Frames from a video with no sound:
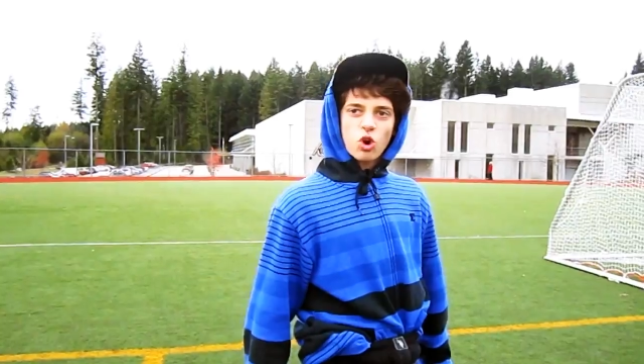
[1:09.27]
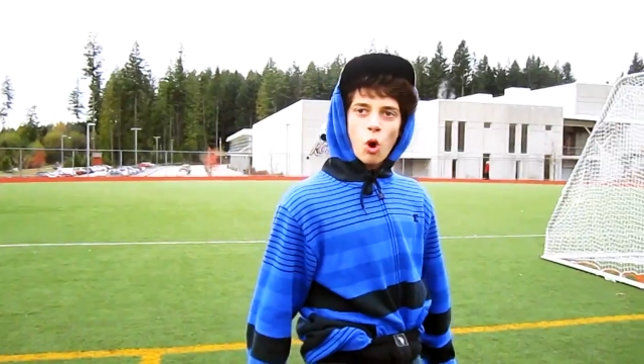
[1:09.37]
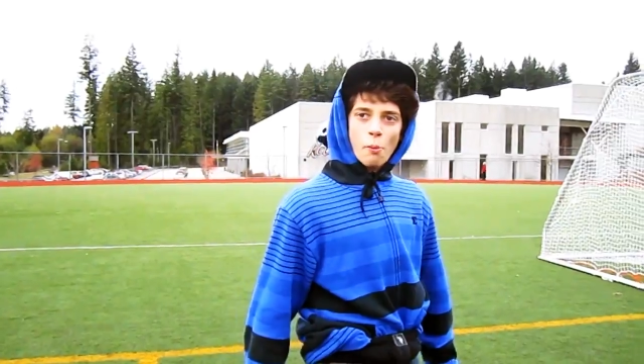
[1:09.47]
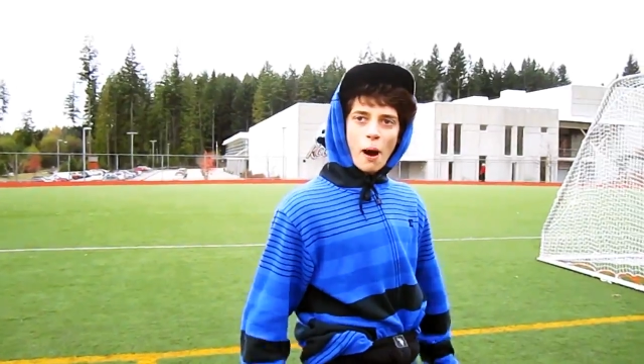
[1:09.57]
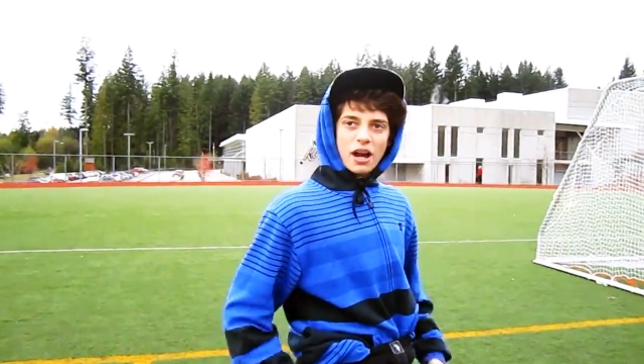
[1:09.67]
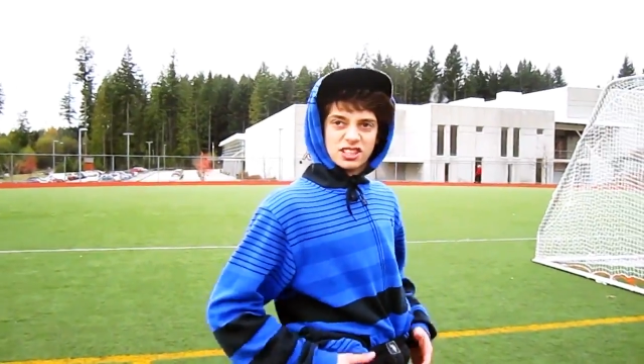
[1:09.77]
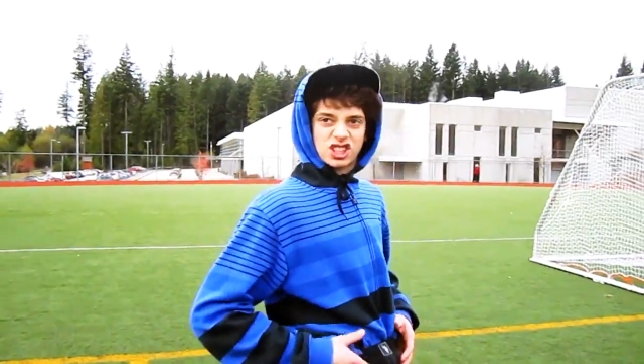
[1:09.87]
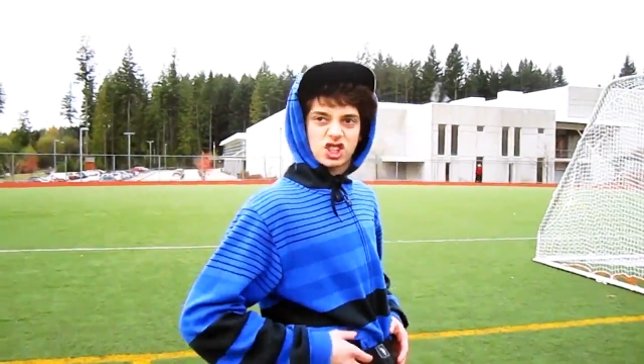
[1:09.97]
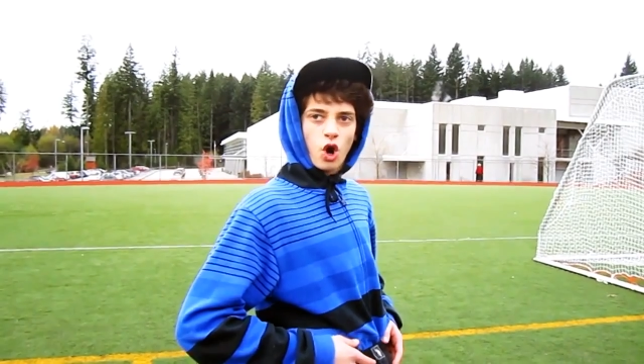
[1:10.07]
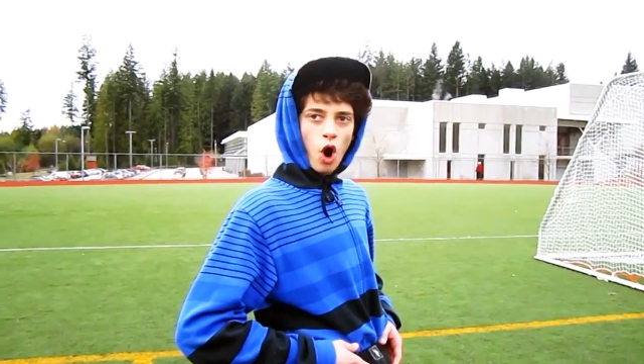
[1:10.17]
Thomas
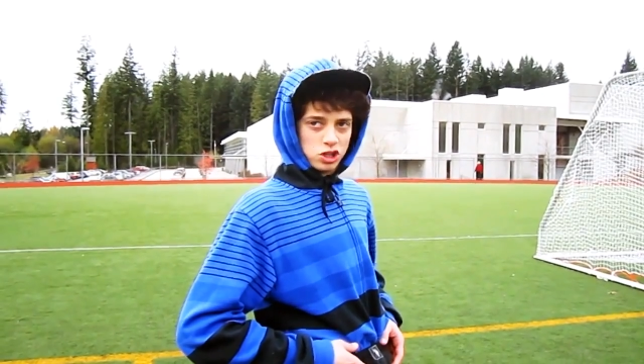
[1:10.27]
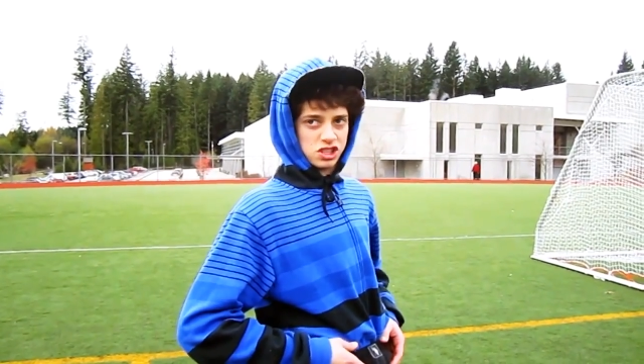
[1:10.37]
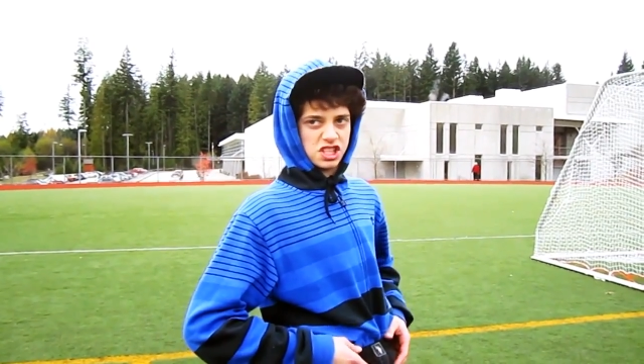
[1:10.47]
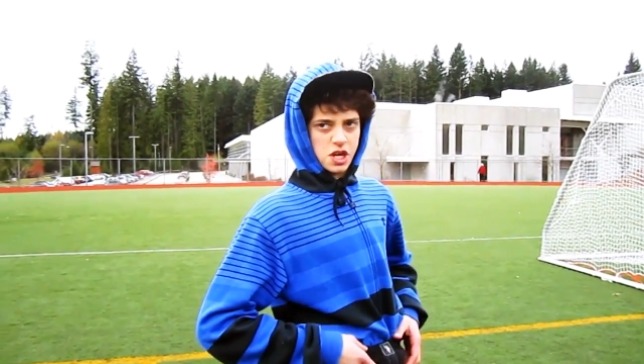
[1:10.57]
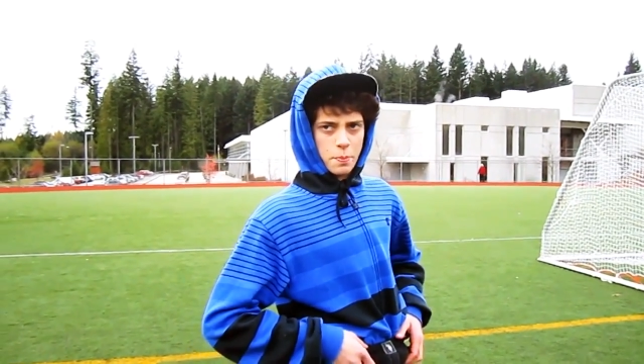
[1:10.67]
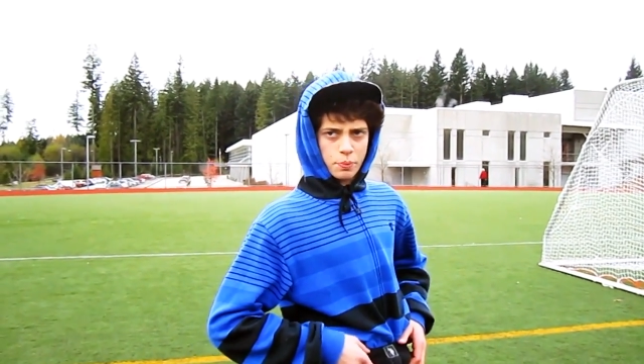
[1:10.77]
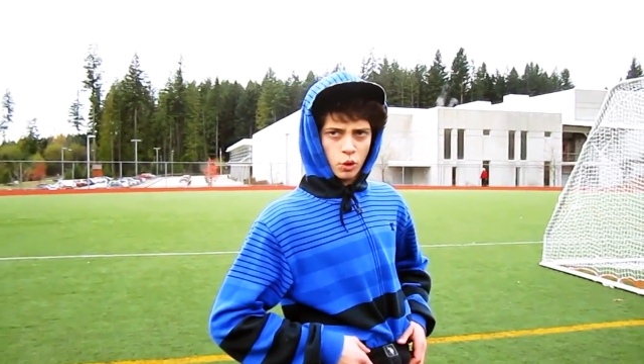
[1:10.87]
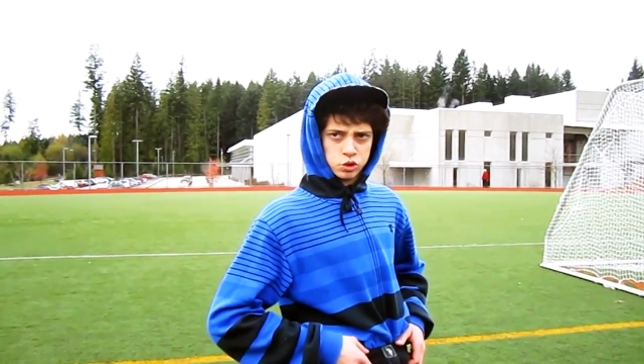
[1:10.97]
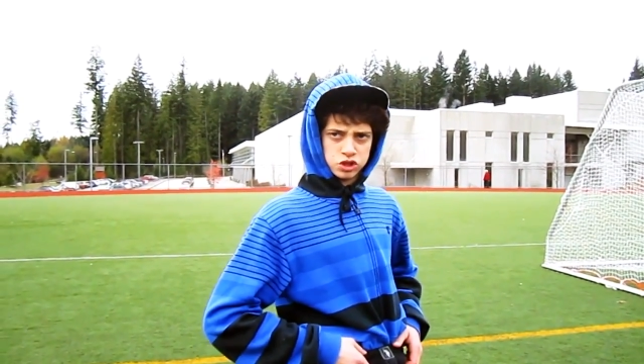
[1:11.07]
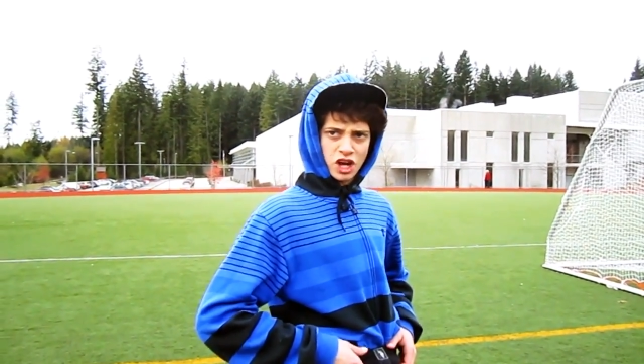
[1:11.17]
Scott is a
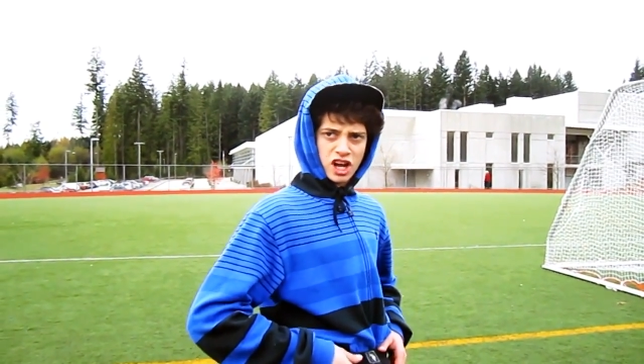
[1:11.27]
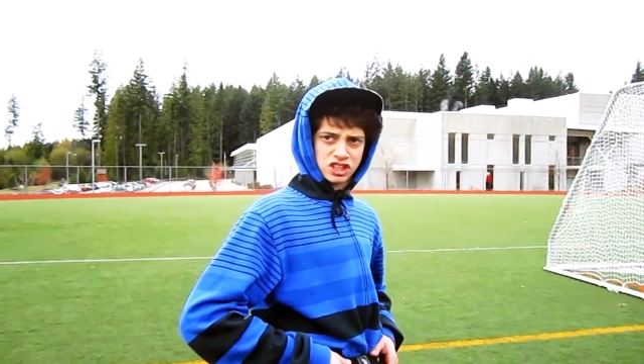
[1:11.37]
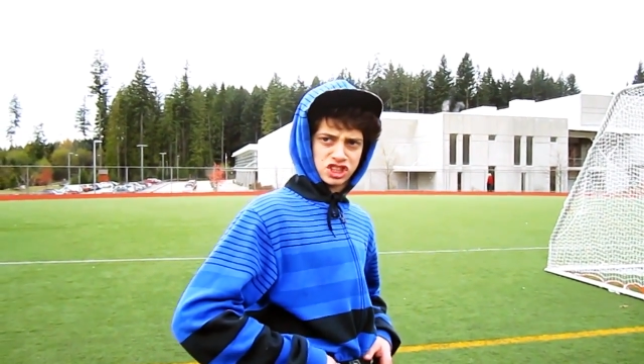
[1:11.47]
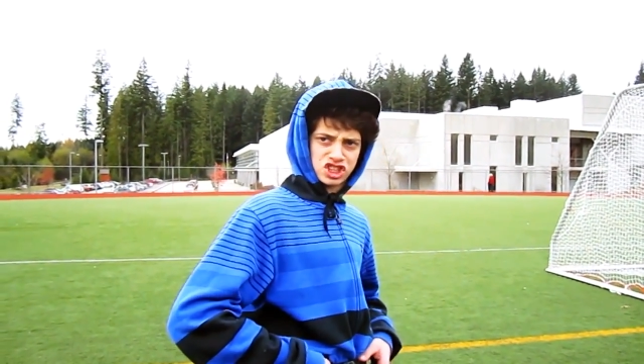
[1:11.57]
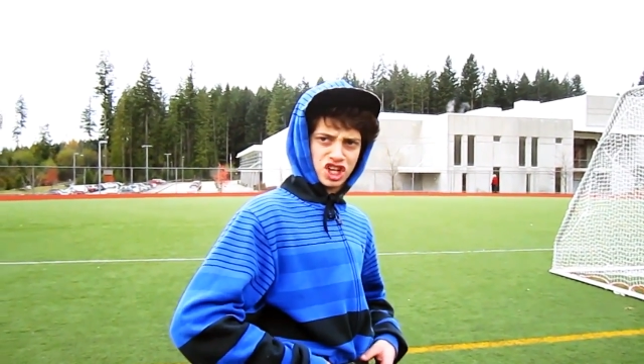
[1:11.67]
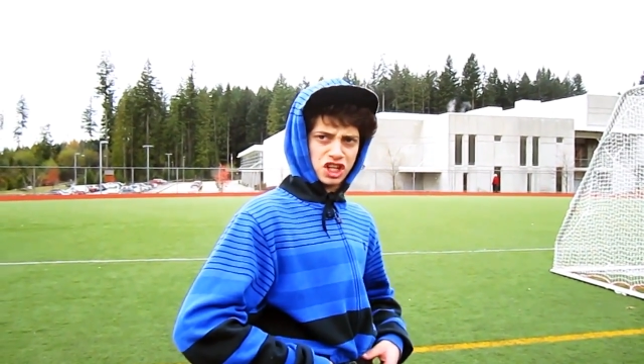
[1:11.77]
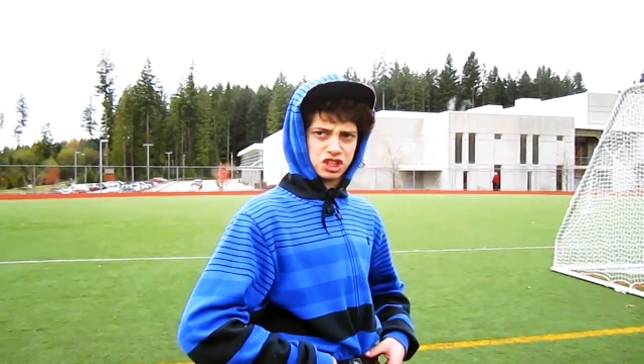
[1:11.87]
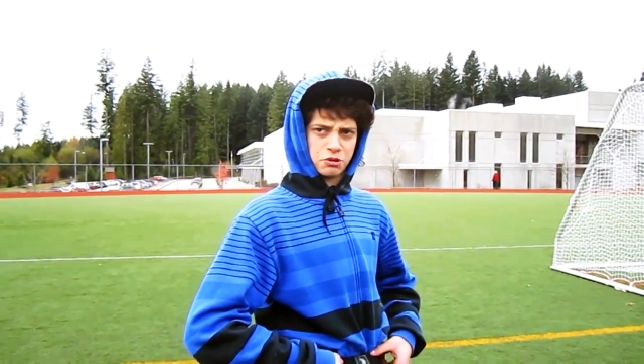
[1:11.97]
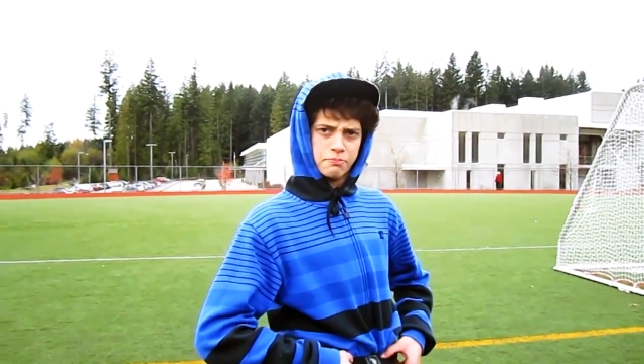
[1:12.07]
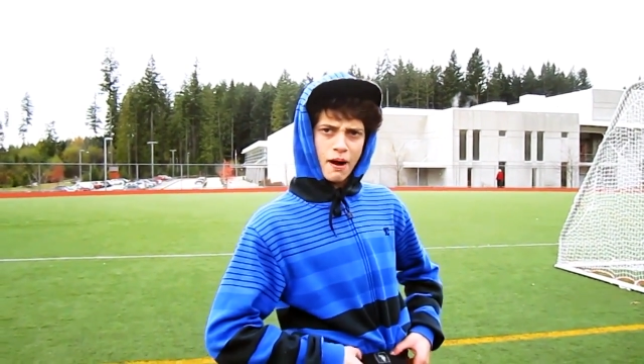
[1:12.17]

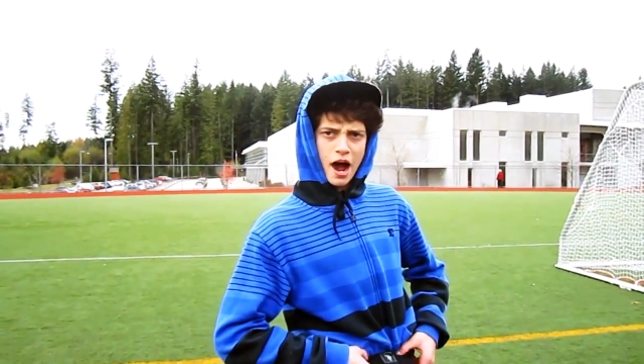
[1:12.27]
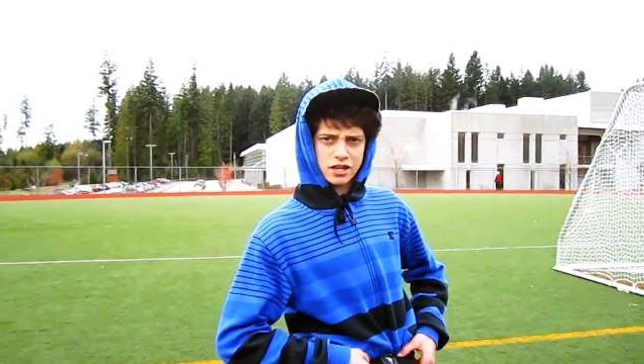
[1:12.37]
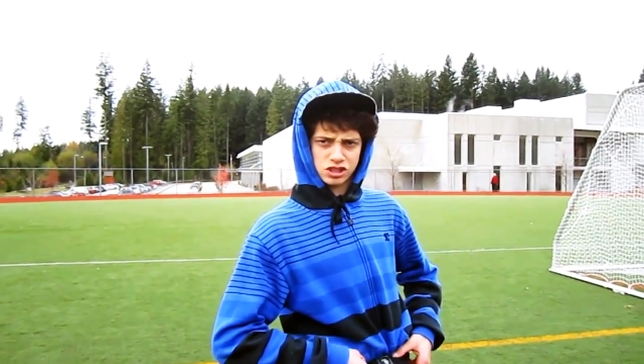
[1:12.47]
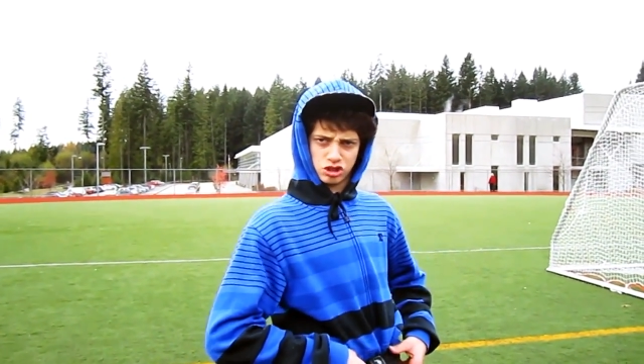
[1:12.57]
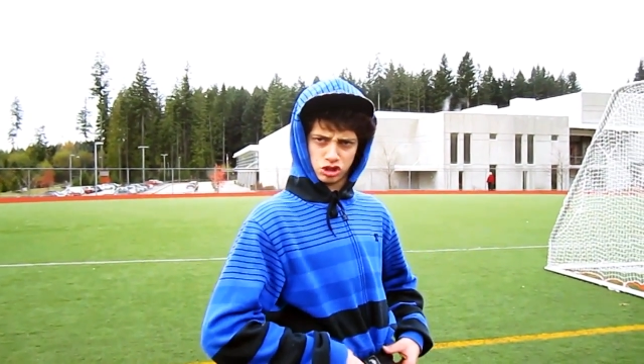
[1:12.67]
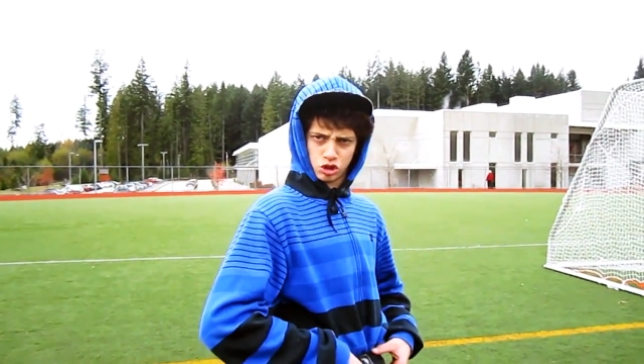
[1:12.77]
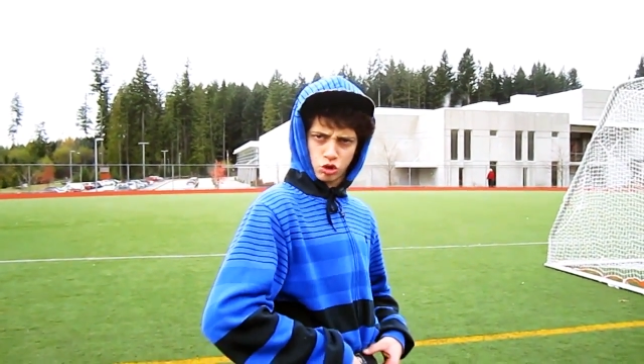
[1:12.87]
Protestant martyr